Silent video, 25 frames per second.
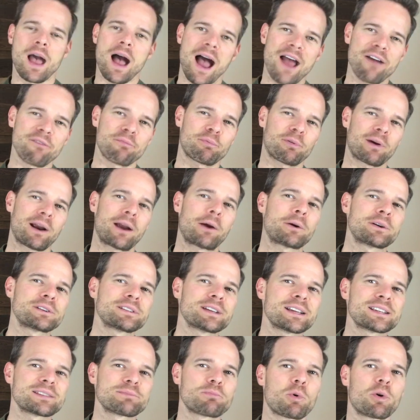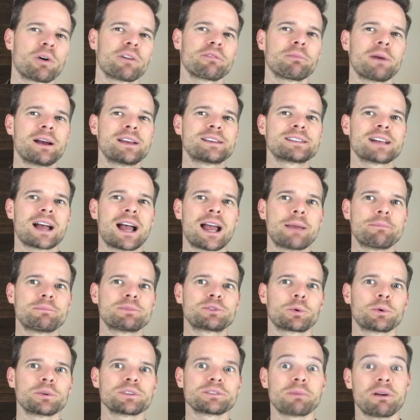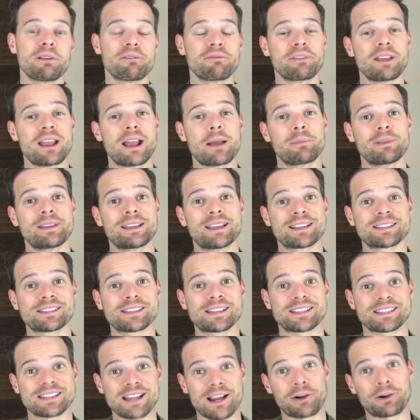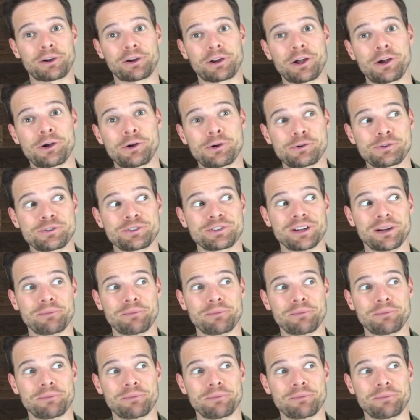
I've prioritized more of my time towards my family as a soccer coach,